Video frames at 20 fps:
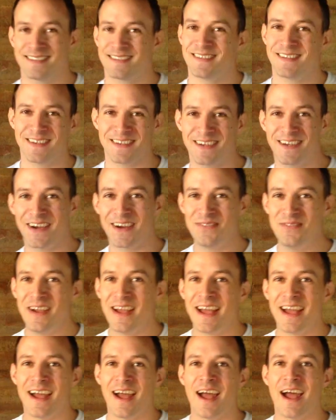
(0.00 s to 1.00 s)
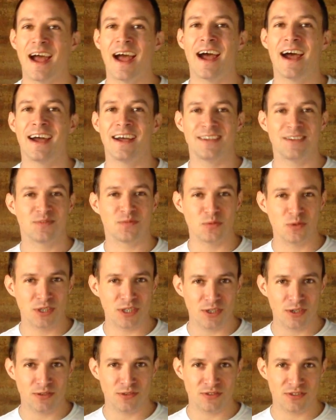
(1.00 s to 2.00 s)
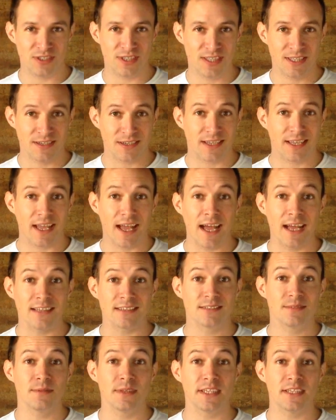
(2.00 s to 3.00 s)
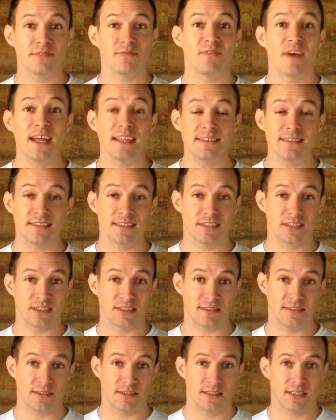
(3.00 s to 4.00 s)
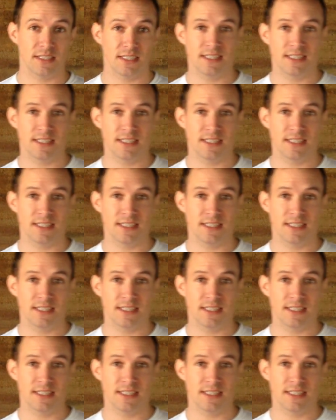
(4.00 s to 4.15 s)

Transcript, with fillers: podcast dot com, and we're going to look at some of the advantages